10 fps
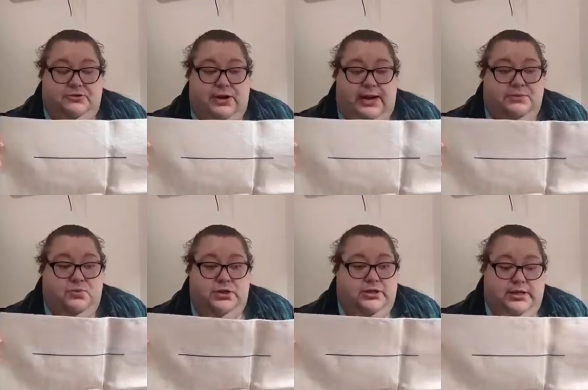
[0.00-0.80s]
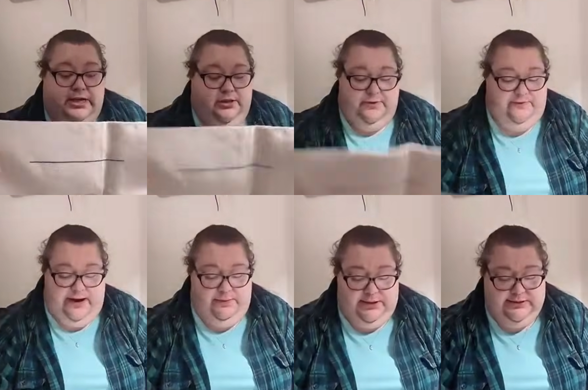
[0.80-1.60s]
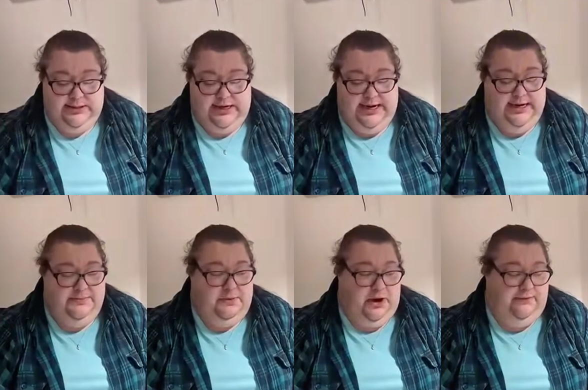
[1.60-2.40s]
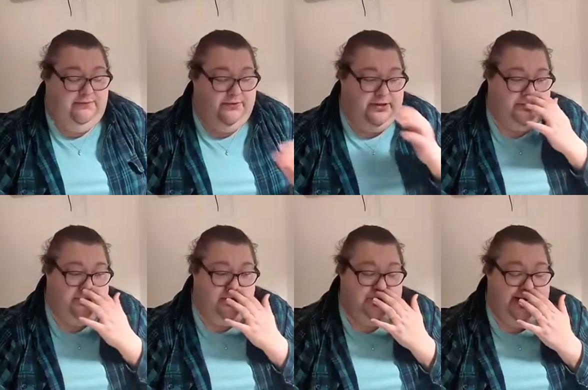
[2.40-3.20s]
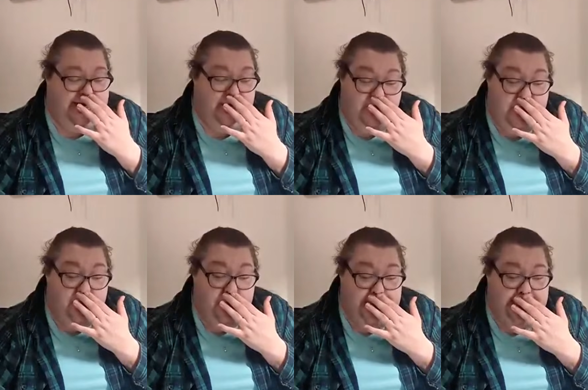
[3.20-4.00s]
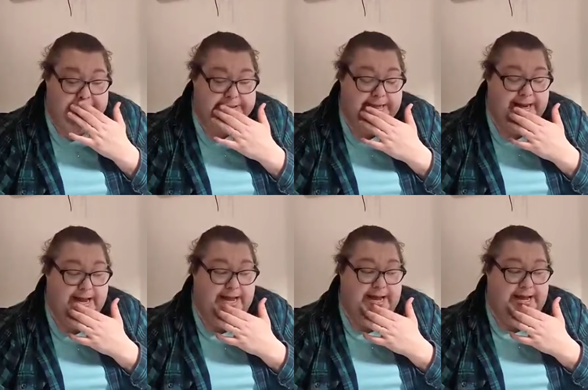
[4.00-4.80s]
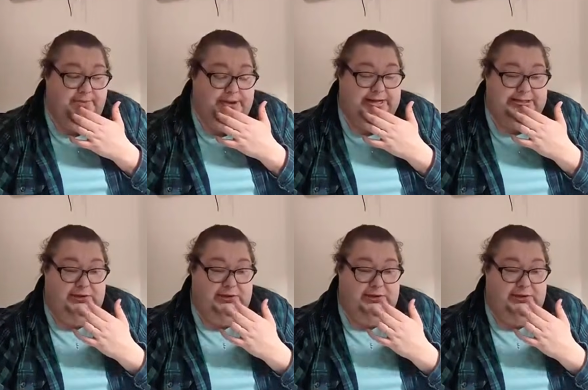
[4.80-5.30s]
grabbed one of the other fabrics that I had bought for the Crochet Go-Go ones because I